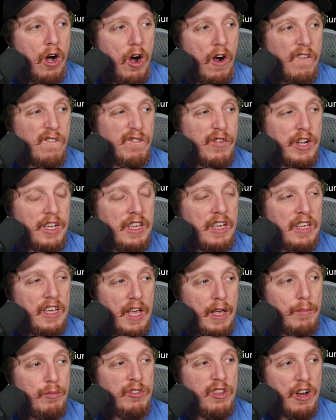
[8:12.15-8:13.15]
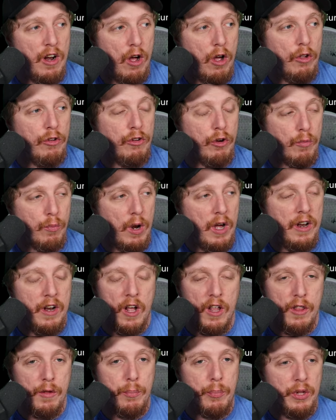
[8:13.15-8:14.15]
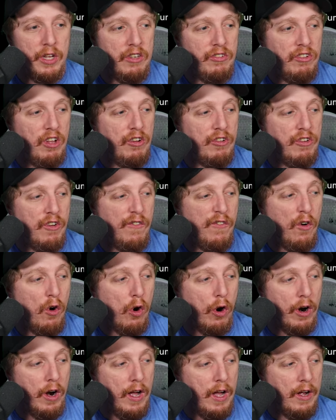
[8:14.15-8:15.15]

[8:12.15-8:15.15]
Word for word: are freaking games that also run on the PlayStation 4.